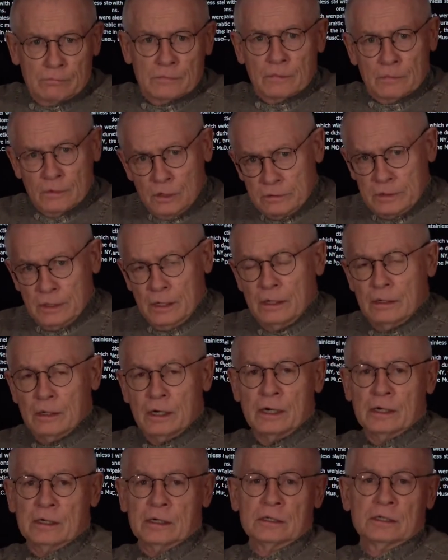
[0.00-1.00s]
okay,
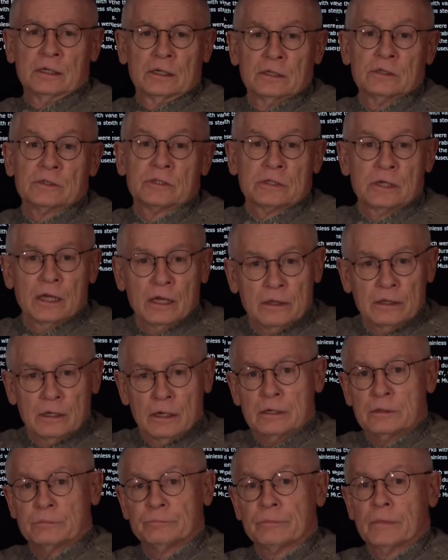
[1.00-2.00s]
I can understand
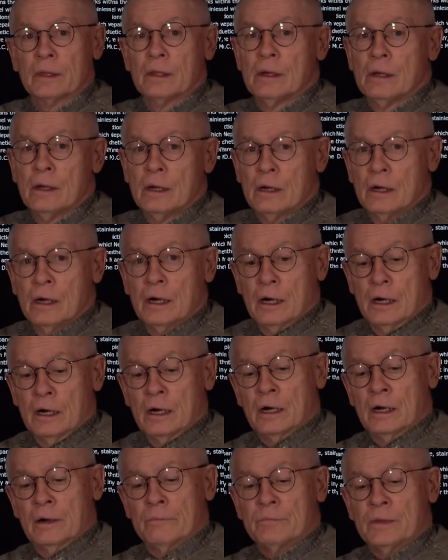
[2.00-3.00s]
that.
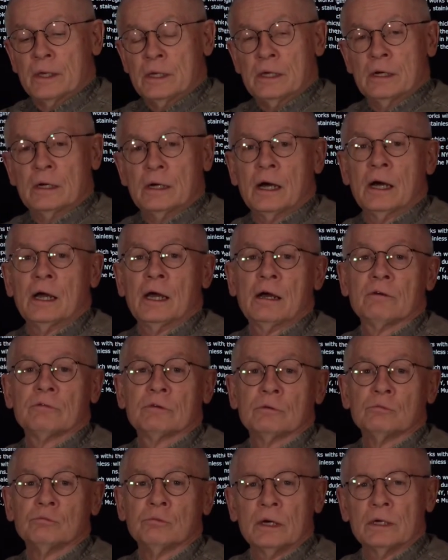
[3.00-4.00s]
Here I have
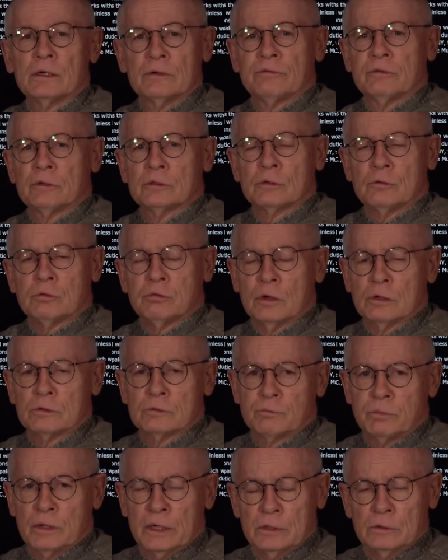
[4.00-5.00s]
a wonderful
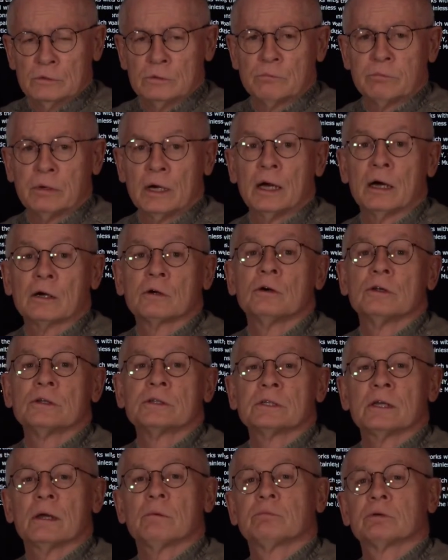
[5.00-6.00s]
quote by a
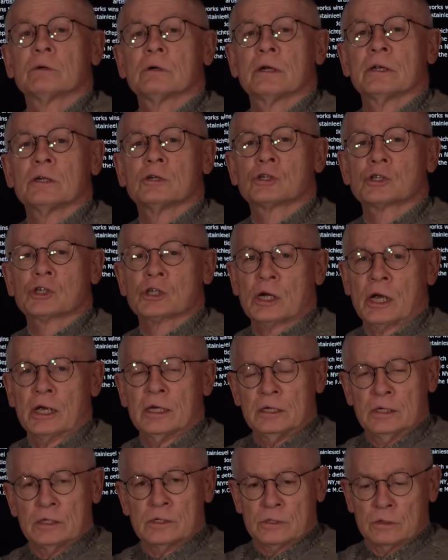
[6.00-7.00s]
contemporary
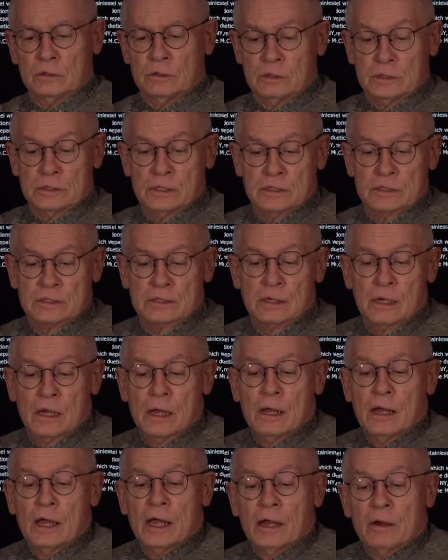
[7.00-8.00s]
Chinese artist,
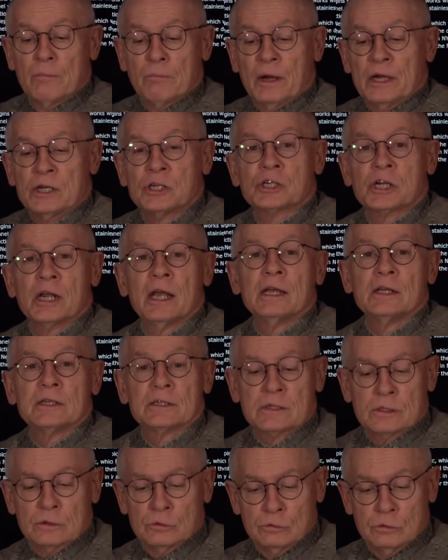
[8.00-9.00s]
by Cheng
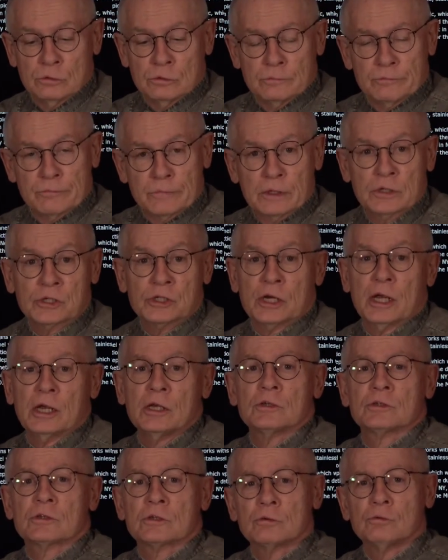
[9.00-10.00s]
Su.
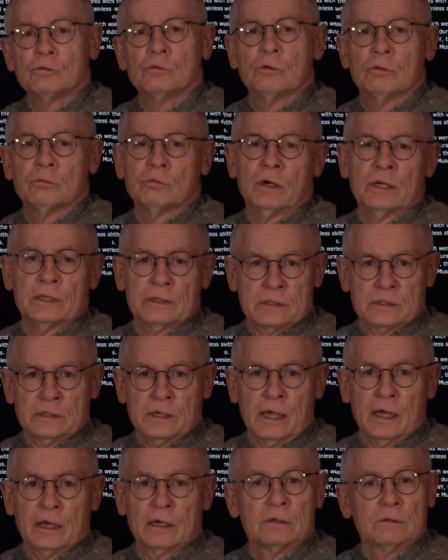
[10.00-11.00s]
Cheng Su once
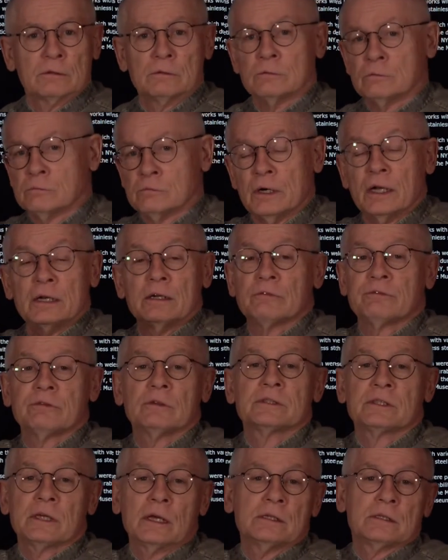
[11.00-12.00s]
said,
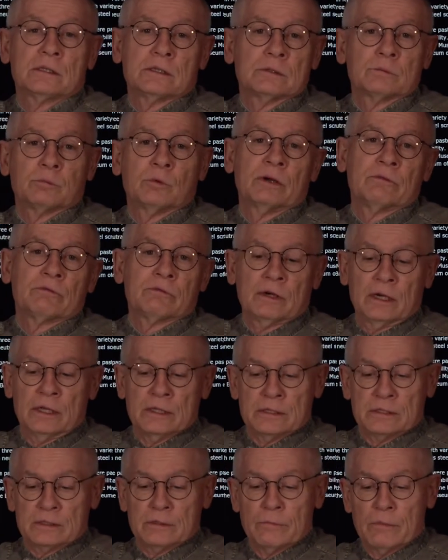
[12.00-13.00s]
wonderful sentence, my
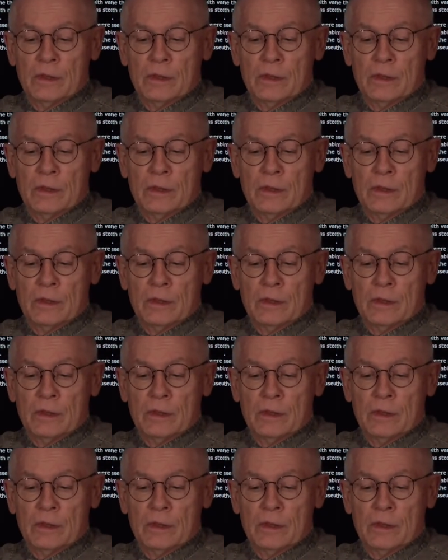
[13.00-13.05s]
friends,